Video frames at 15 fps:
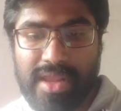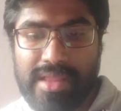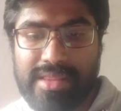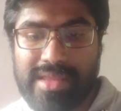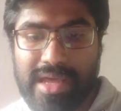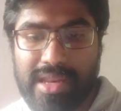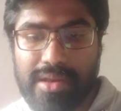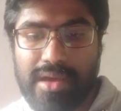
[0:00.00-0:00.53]

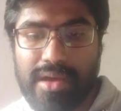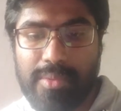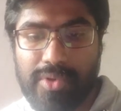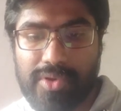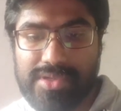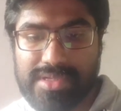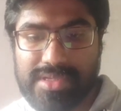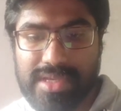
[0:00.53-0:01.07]
Then
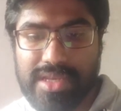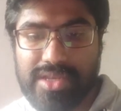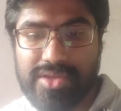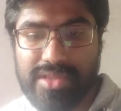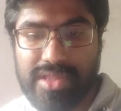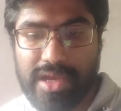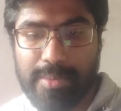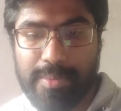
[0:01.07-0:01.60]
Moses said to
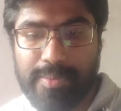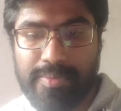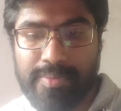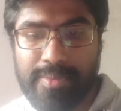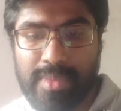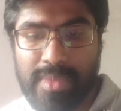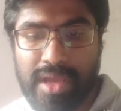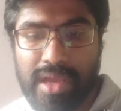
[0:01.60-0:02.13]
them,
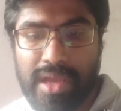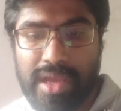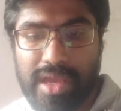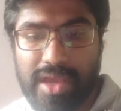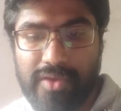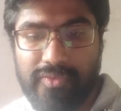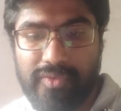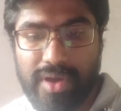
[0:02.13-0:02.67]

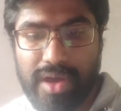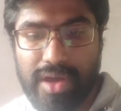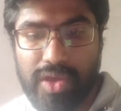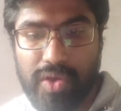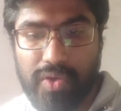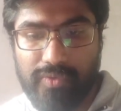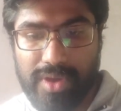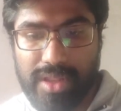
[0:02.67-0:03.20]
if
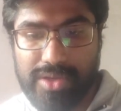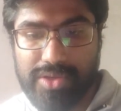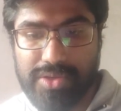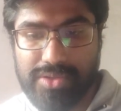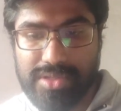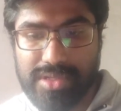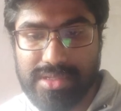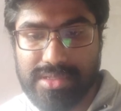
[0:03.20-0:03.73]
you will
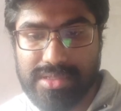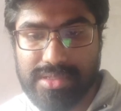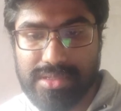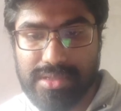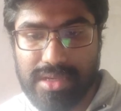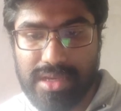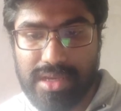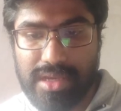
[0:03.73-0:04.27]
do this,
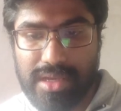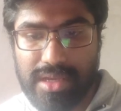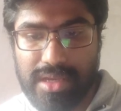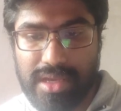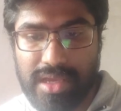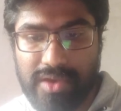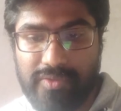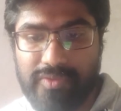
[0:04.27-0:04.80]

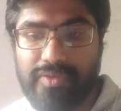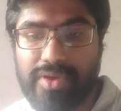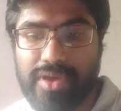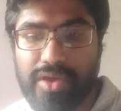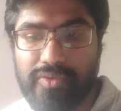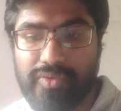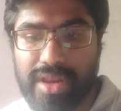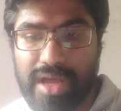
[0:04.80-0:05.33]
if
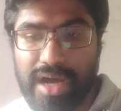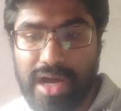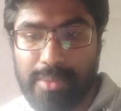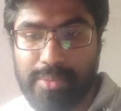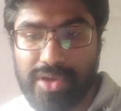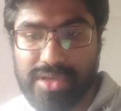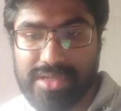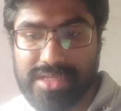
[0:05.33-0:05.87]
you will
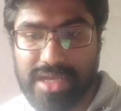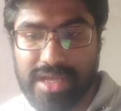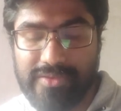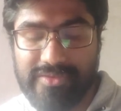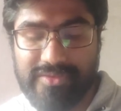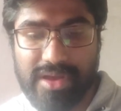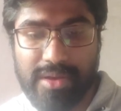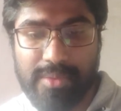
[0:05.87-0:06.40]
arm yourself
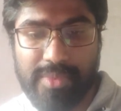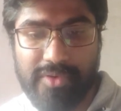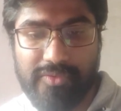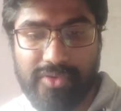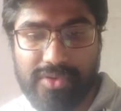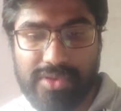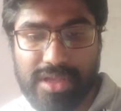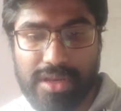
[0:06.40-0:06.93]

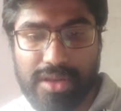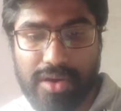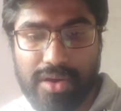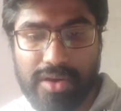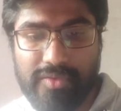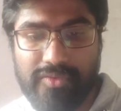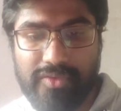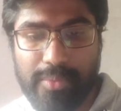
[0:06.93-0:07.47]
before the
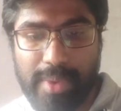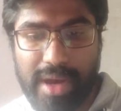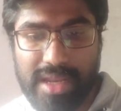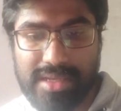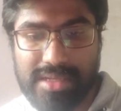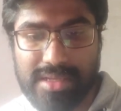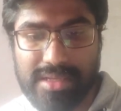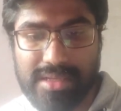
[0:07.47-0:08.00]
Lord for
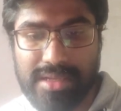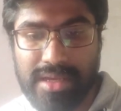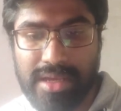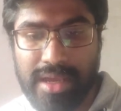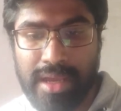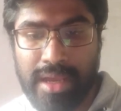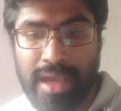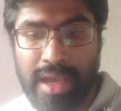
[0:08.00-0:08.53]
battle,
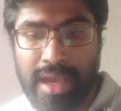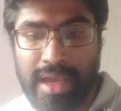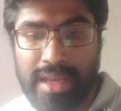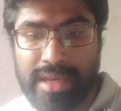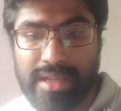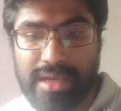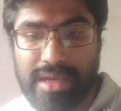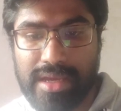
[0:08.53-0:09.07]

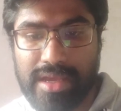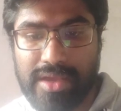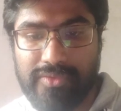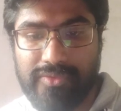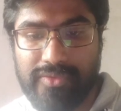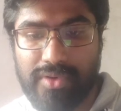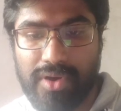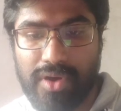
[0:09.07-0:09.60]
and
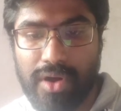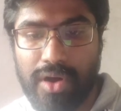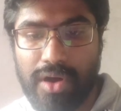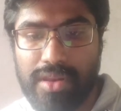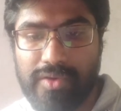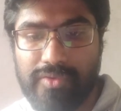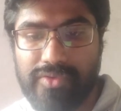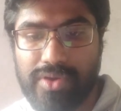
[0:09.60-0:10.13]
if
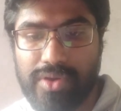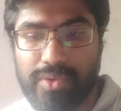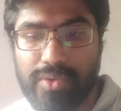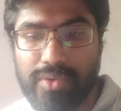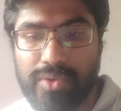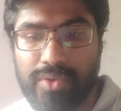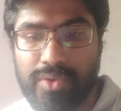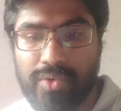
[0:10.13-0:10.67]
all of you
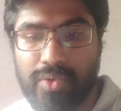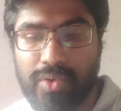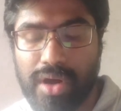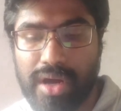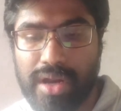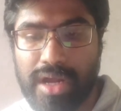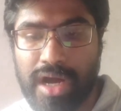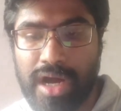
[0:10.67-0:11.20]
who
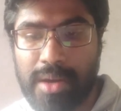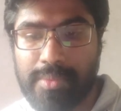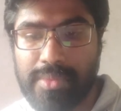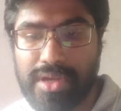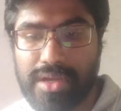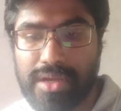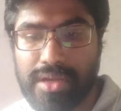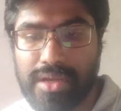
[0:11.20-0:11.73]
are armed